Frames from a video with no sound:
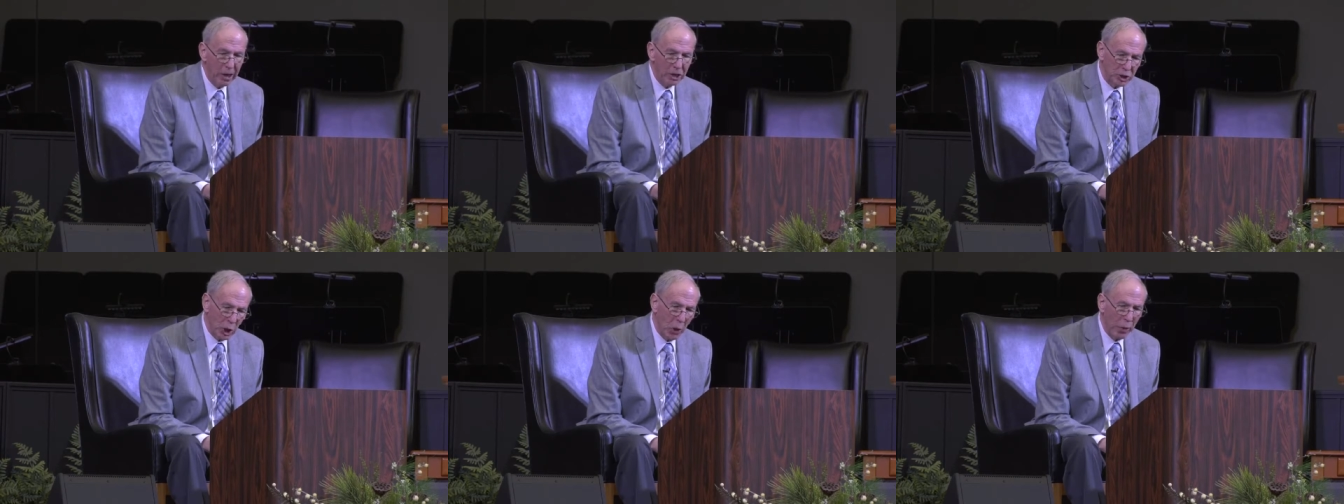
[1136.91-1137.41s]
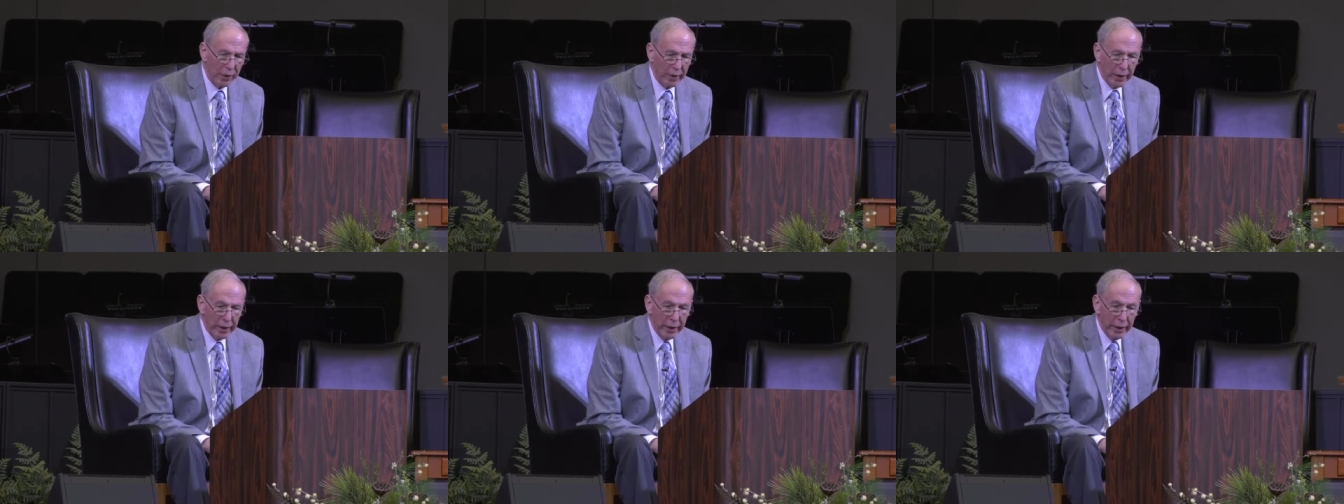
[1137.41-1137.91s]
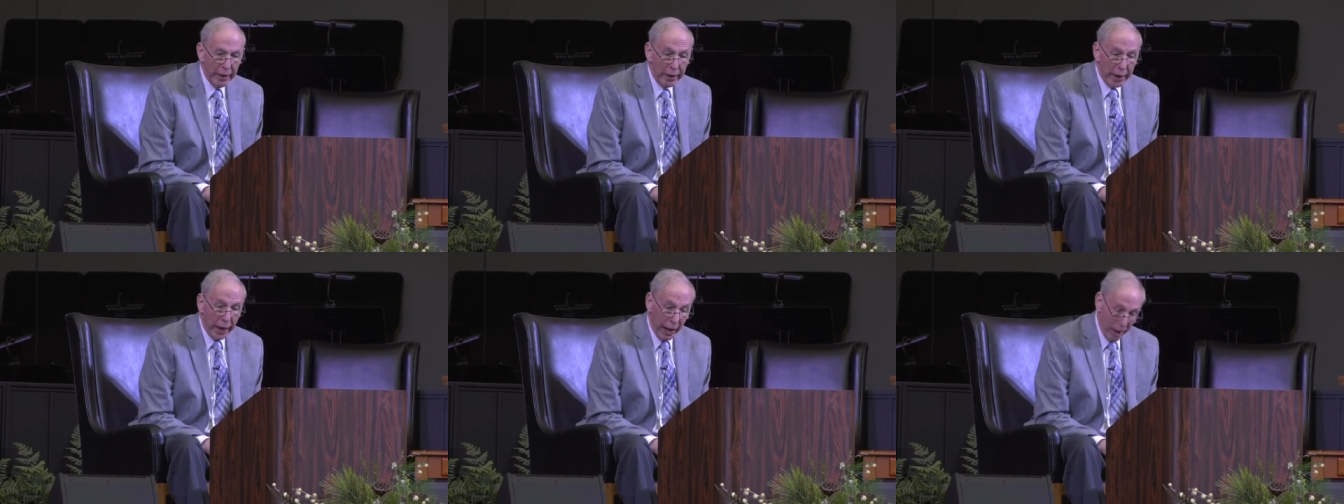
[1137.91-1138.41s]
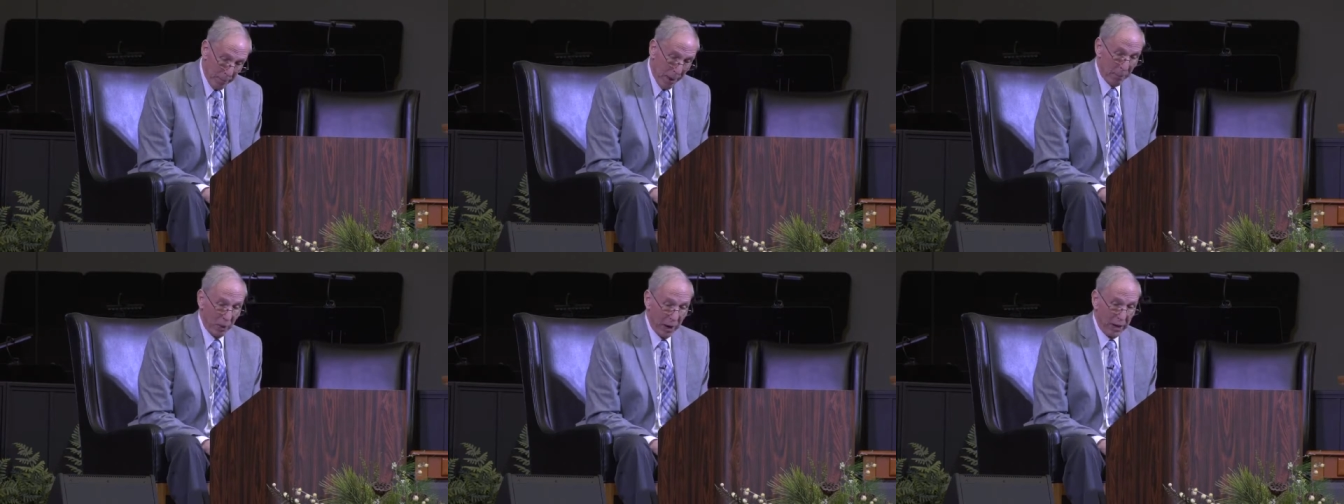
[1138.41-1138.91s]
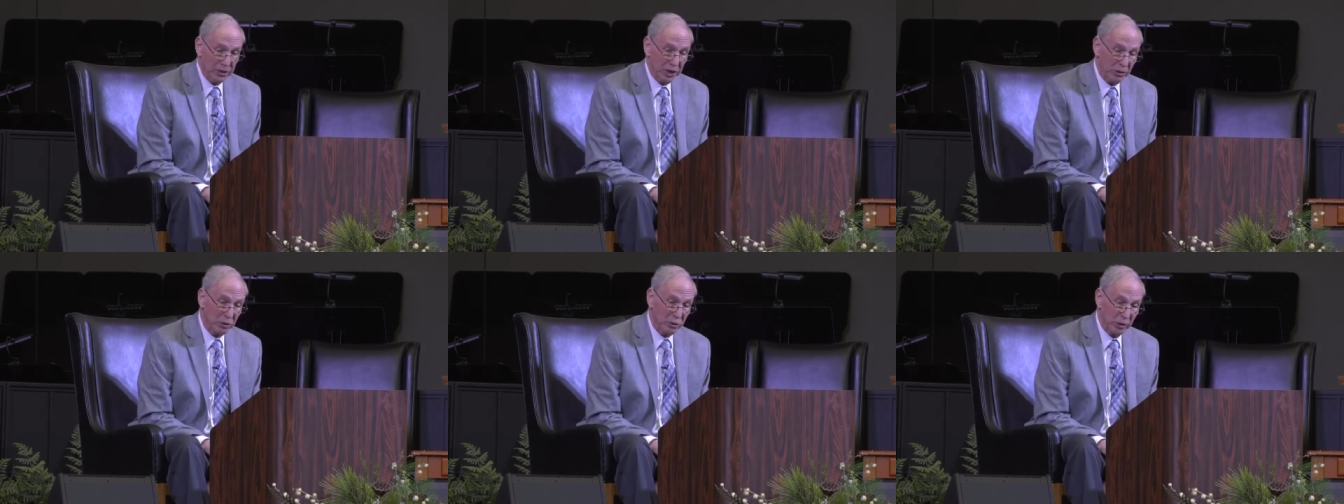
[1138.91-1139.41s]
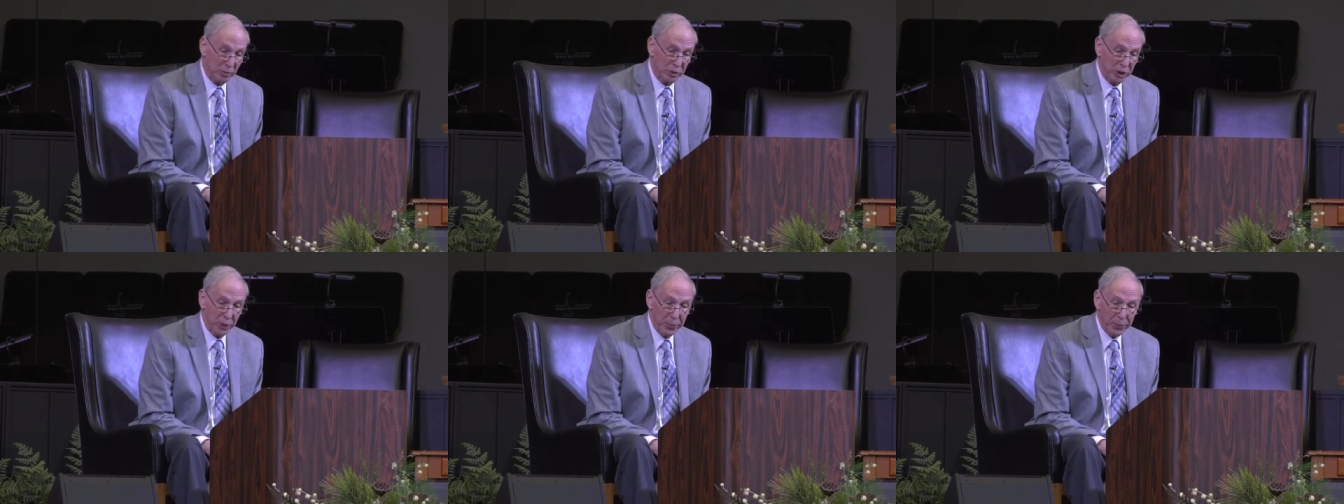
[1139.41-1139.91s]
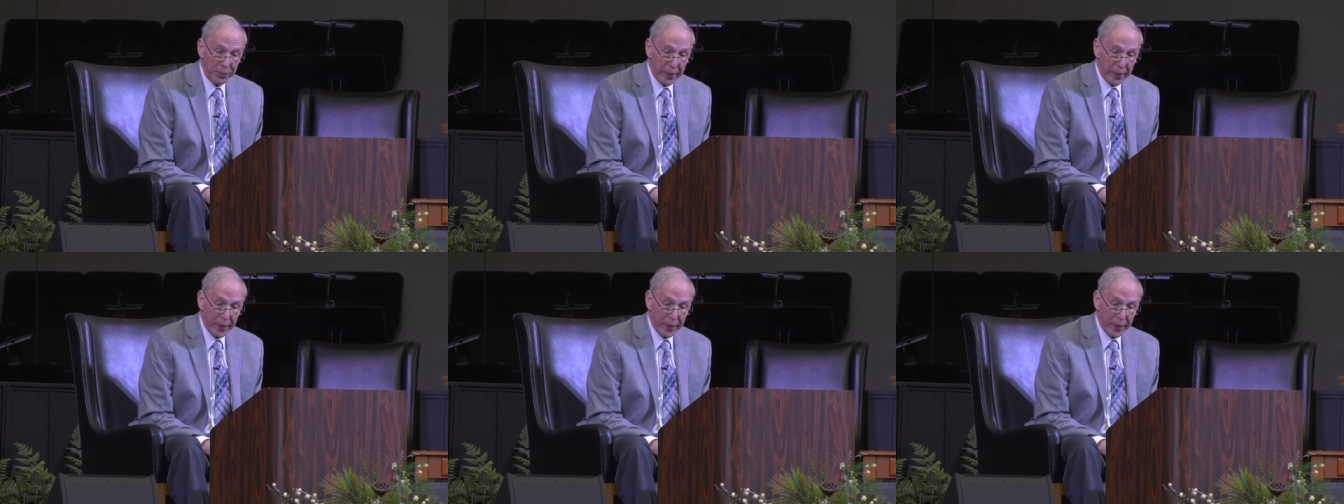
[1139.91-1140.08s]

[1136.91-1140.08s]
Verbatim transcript: So I'm memorizing scripture,